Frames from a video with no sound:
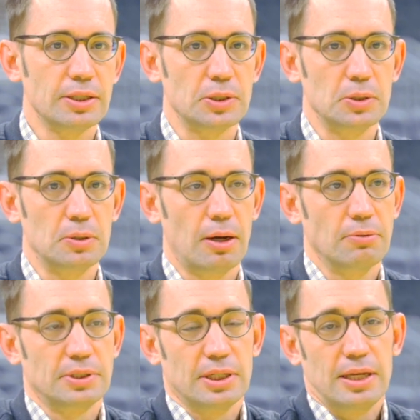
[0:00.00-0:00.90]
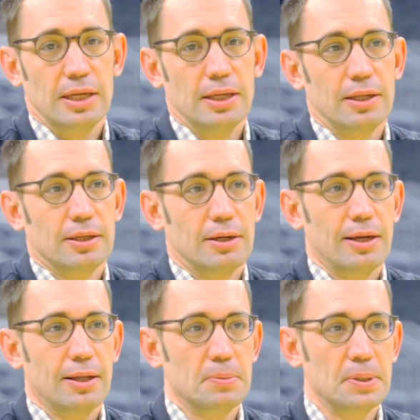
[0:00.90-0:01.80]
So I was a kid,
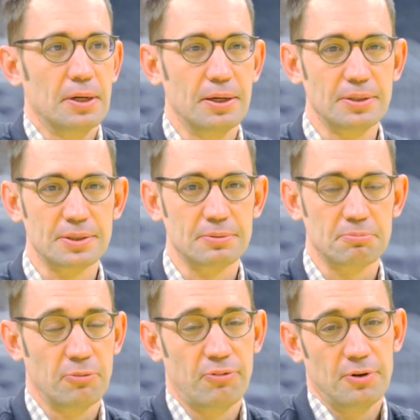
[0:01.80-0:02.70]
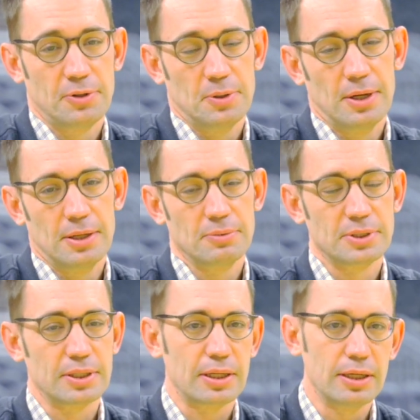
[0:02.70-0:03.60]
right? I mean, I was referred to, I
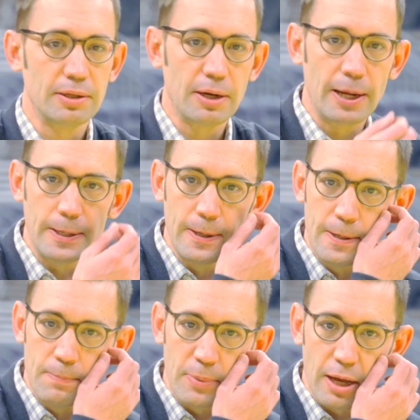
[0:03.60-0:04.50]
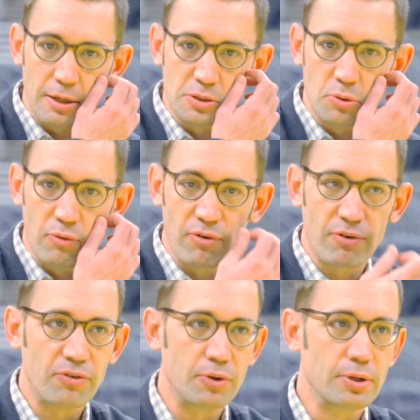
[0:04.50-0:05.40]
was the kid, right? Been out of school for a
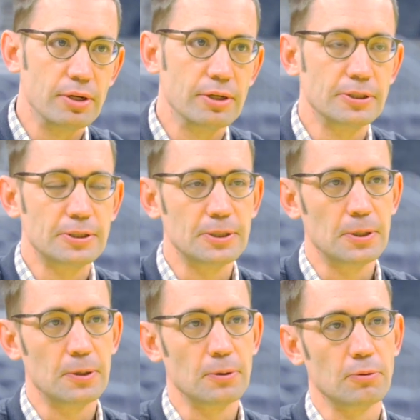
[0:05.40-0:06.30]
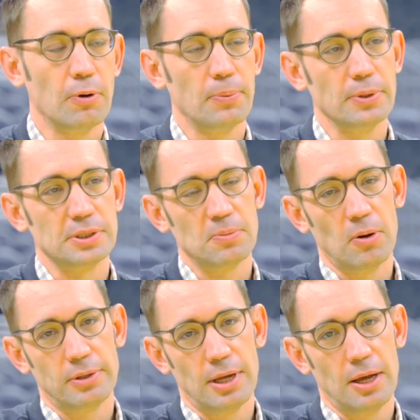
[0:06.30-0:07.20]
few years, you know, grew up in a
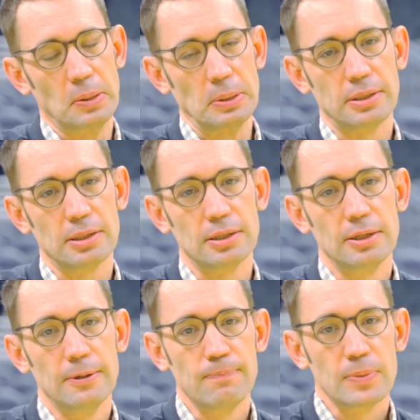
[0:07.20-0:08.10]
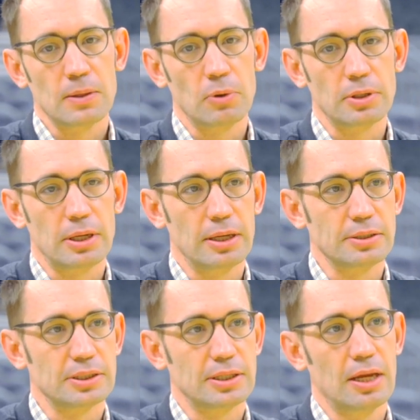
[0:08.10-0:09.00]
small town, went to, went to
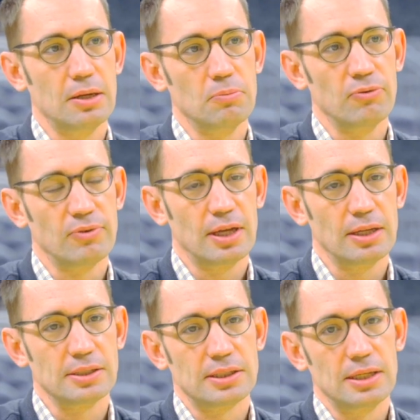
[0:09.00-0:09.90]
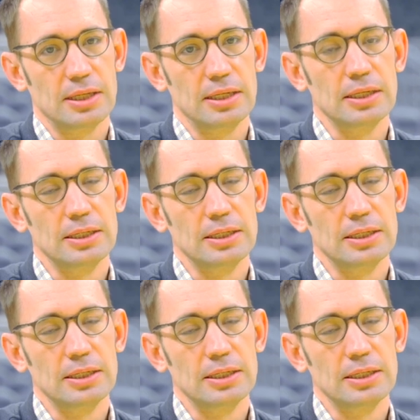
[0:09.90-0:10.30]
Kansas State, moved to Kansas City.